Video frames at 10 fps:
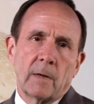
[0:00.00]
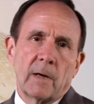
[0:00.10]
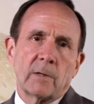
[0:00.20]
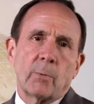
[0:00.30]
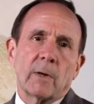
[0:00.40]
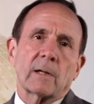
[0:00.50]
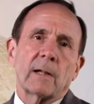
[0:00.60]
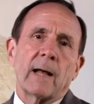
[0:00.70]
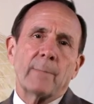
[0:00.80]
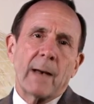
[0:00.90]
Under what
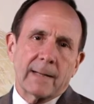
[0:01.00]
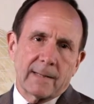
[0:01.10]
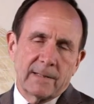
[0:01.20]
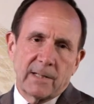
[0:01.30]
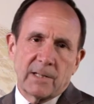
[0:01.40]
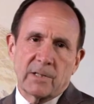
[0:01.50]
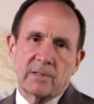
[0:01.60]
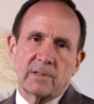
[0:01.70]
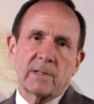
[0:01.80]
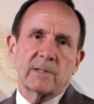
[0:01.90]
climatic
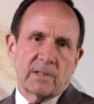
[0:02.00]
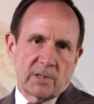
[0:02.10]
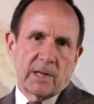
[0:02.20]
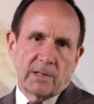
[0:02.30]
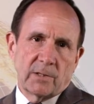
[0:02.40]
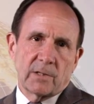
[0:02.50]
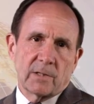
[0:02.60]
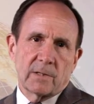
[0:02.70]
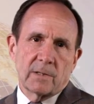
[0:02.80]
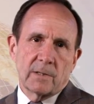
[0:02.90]
conditions does it change?